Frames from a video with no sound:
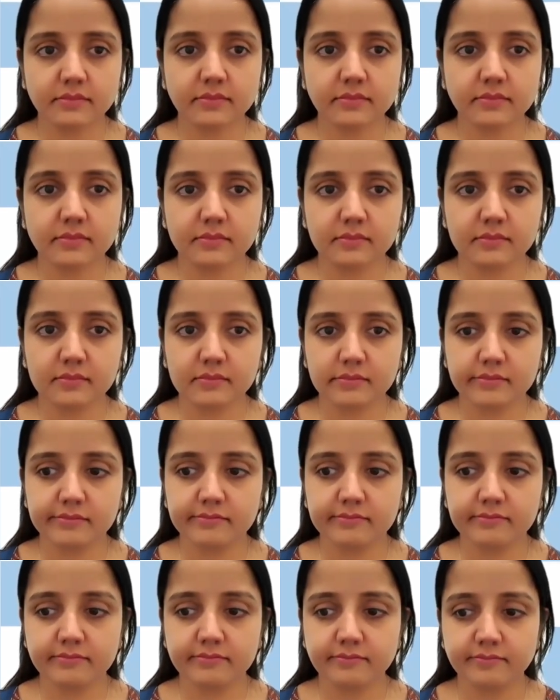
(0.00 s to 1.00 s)
previously
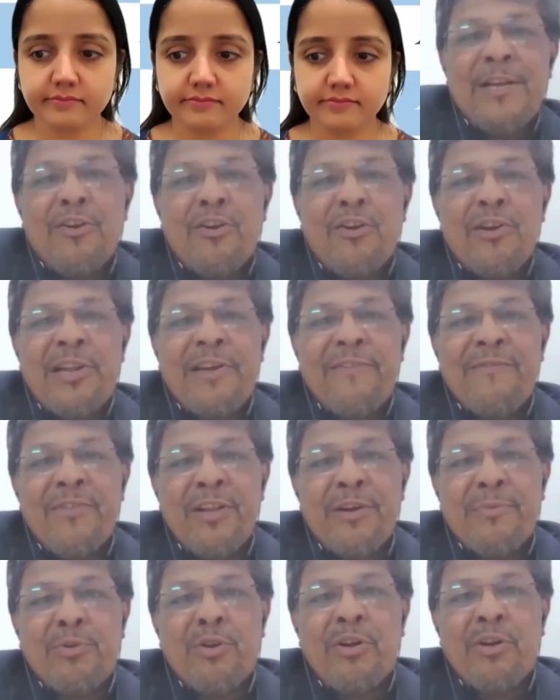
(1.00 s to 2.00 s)
being designed or
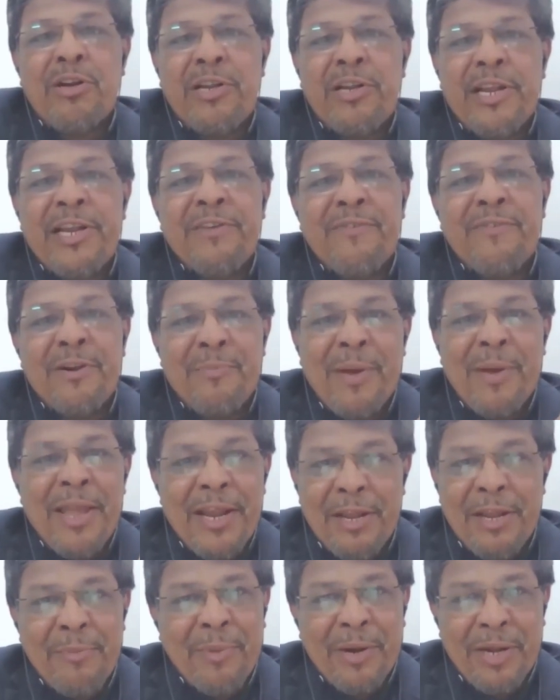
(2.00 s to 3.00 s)
developed or delivered by
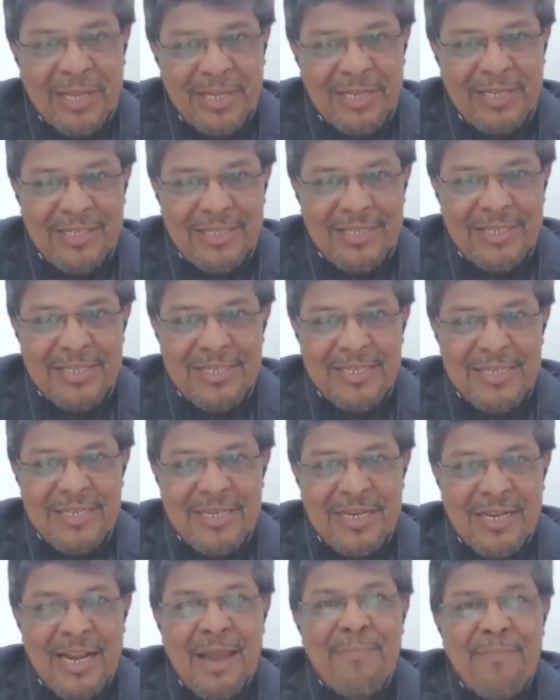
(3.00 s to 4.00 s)
anybody,
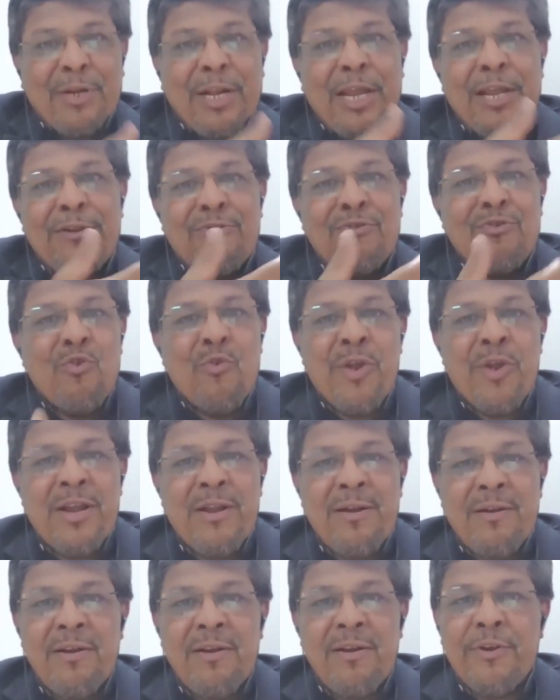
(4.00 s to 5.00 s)
and I'm trying to do
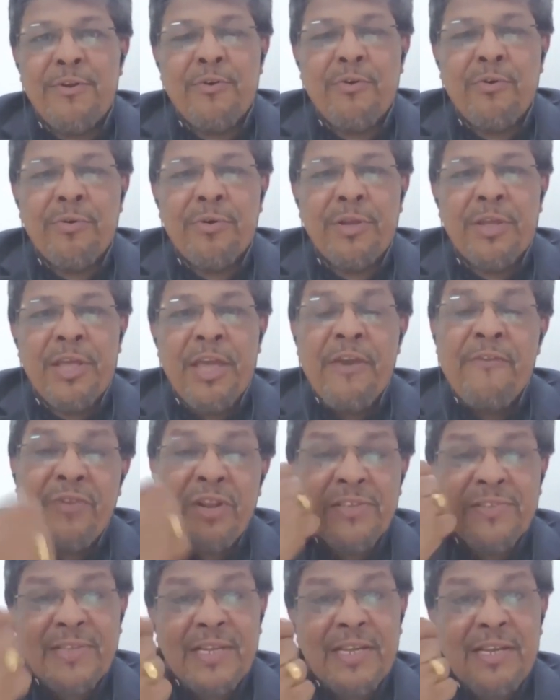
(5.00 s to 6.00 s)
it,
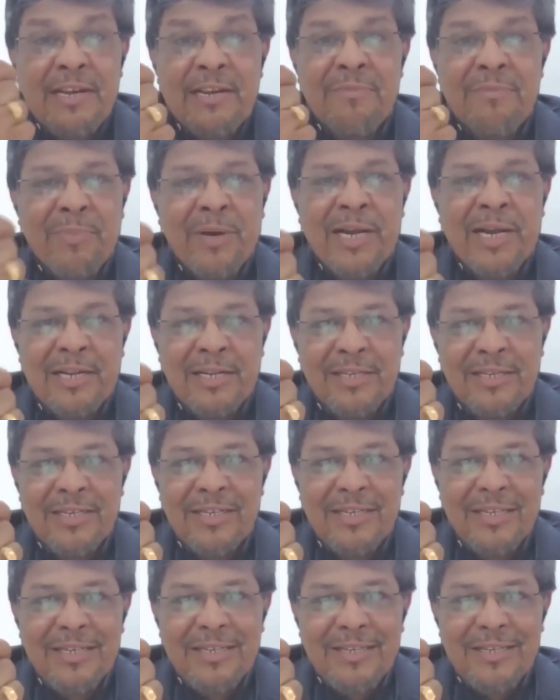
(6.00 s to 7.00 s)
every single part,
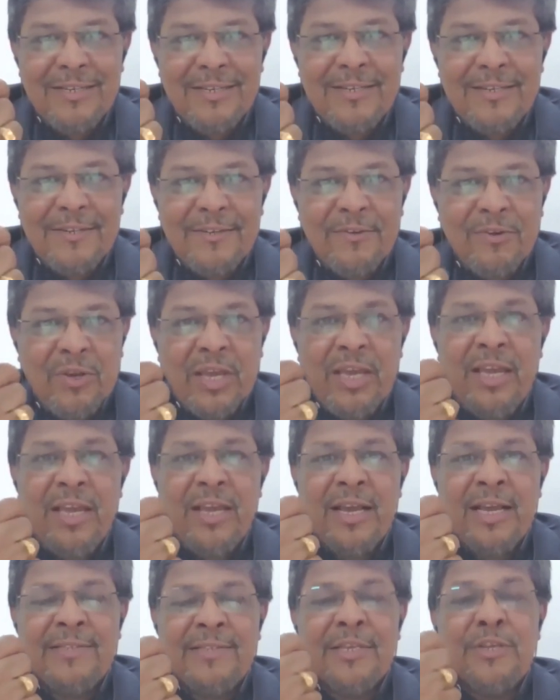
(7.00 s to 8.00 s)

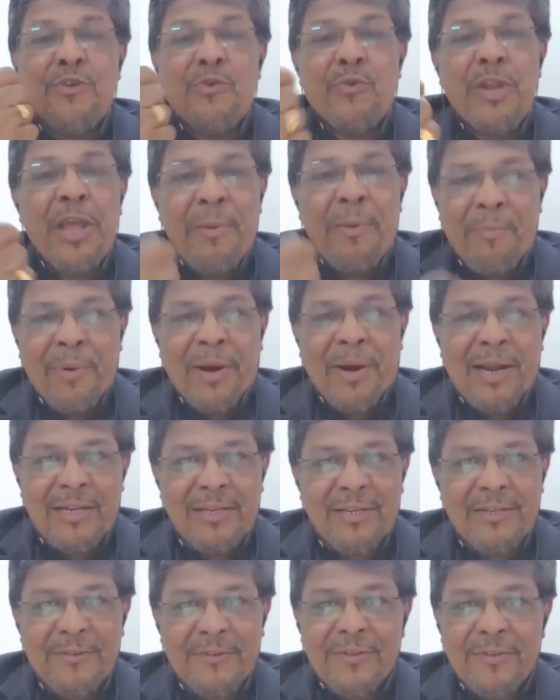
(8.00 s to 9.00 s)
okay, as a unique
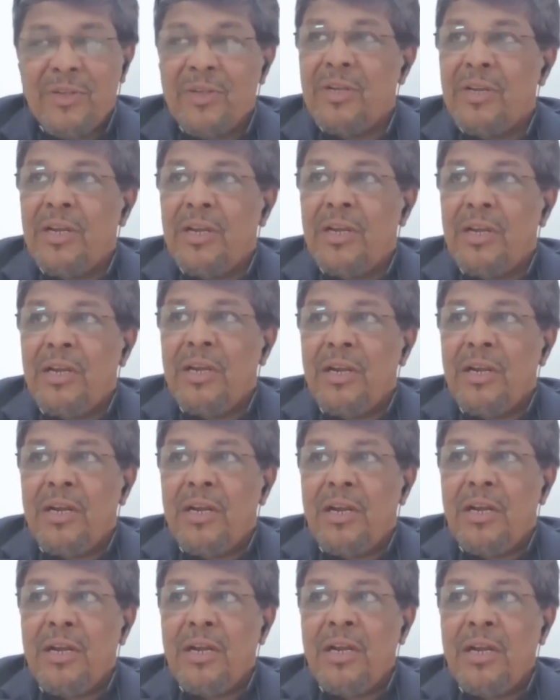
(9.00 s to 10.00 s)
part.
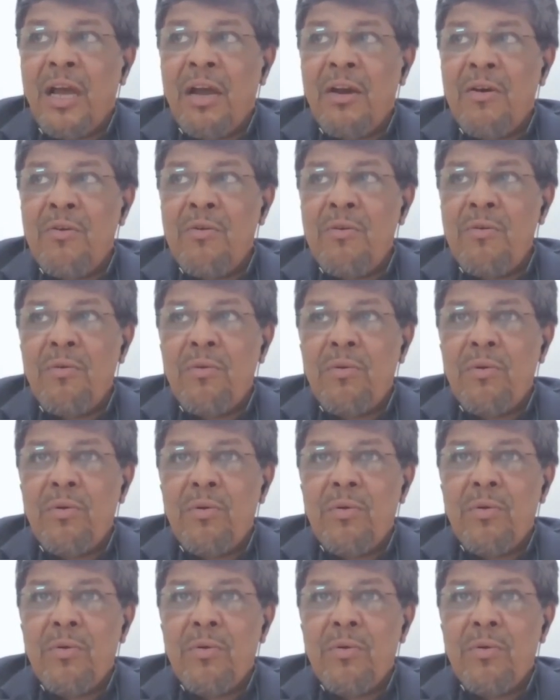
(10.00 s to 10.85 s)
Now,